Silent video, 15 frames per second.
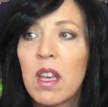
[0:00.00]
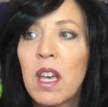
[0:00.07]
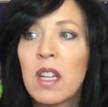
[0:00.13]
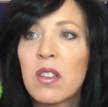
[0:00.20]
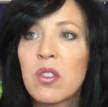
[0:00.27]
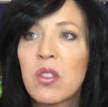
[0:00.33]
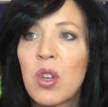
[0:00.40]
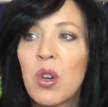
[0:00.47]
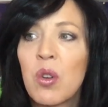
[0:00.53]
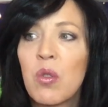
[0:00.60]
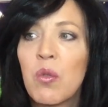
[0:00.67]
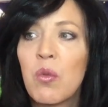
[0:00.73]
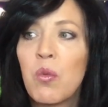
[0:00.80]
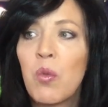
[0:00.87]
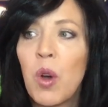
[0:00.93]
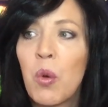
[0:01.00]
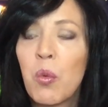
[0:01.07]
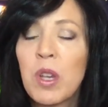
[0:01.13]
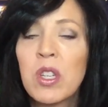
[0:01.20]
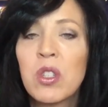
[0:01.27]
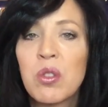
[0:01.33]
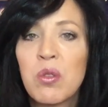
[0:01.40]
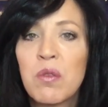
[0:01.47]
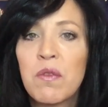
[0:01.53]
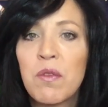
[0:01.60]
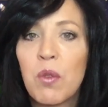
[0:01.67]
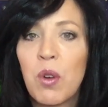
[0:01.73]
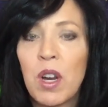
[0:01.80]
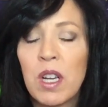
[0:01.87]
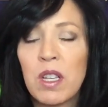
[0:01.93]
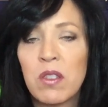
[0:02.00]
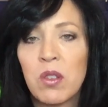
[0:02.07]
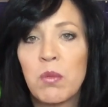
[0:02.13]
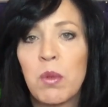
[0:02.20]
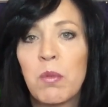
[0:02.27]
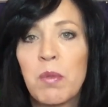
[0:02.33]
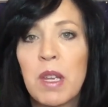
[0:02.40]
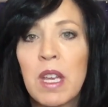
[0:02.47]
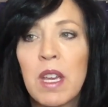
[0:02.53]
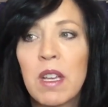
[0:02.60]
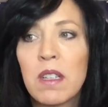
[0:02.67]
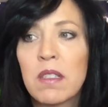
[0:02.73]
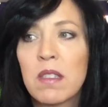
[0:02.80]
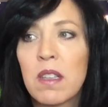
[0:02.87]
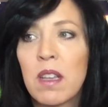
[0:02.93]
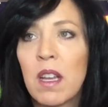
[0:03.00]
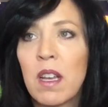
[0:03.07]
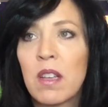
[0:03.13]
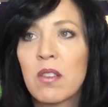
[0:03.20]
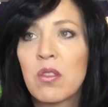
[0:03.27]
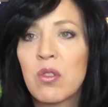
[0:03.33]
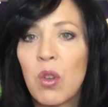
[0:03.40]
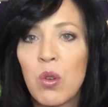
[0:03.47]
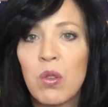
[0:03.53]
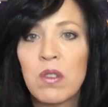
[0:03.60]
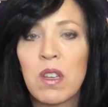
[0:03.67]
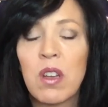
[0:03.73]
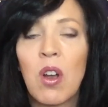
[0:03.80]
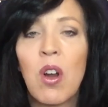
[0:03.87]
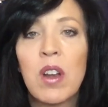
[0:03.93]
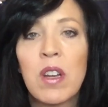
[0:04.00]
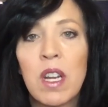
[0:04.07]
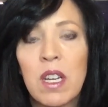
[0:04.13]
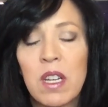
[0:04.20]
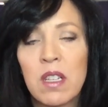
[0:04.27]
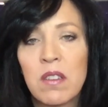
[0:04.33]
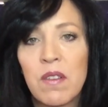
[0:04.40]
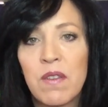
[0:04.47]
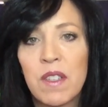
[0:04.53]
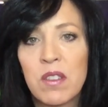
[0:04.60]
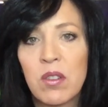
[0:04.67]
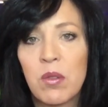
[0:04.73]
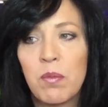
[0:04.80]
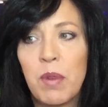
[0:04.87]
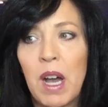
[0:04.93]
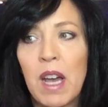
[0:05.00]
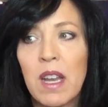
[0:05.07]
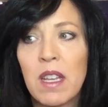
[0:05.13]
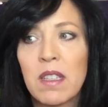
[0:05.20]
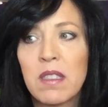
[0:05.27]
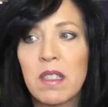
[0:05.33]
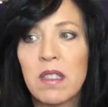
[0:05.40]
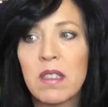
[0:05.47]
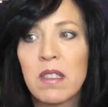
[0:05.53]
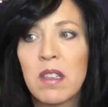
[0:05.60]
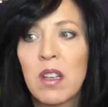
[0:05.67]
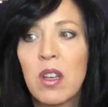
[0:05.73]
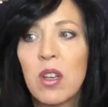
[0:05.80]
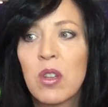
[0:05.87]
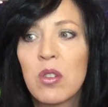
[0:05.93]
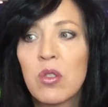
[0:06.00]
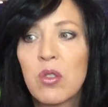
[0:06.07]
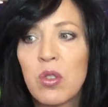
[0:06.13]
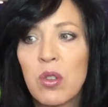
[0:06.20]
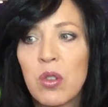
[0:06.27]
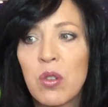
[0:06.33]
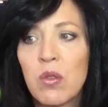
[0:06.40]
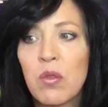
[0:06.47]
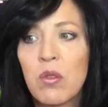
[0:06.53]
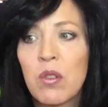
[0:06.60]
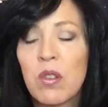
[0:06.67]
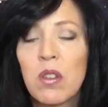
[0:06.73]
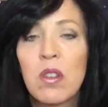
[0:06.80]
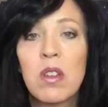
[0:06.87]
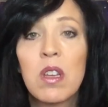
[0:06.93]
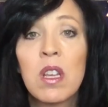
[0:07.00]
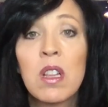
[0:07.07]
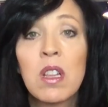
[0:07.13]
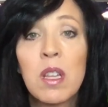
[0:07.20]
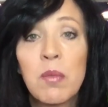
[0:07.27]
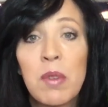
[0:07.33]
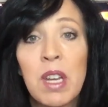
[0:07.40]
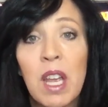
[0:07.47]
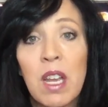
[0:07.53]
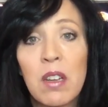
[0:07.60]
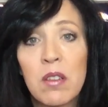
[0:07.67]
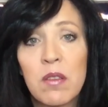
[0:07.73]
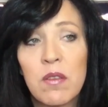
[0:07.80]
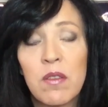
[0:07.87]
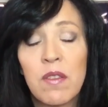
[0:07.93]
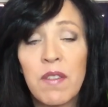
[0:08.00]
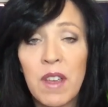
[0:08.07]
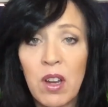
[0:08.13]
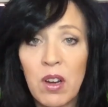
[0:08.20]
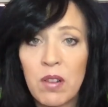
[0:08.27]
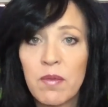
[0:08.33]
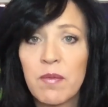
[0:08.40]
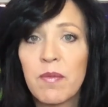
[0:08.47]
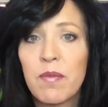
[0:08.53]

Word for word: And so, what we shoot for as human beings and as souls incarnated into physical bodies is to eliminate fear